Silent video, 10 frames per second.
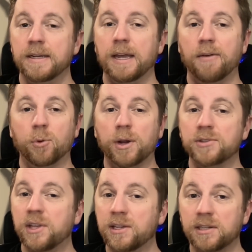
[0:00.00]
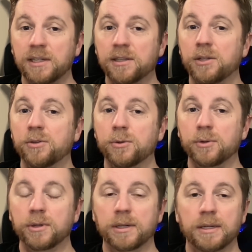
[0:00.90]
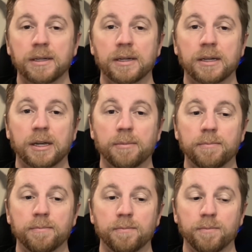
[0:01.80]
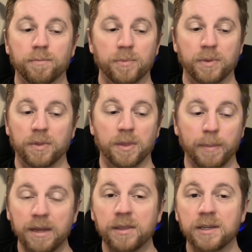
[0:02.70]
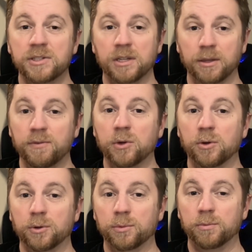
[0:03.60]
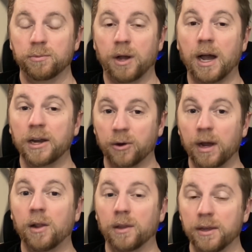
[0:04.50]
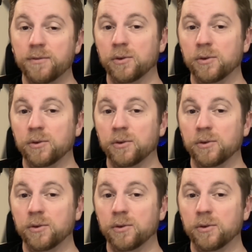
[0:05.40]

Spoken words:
Everyone has things they need to do. The main thing is to live your IRL life,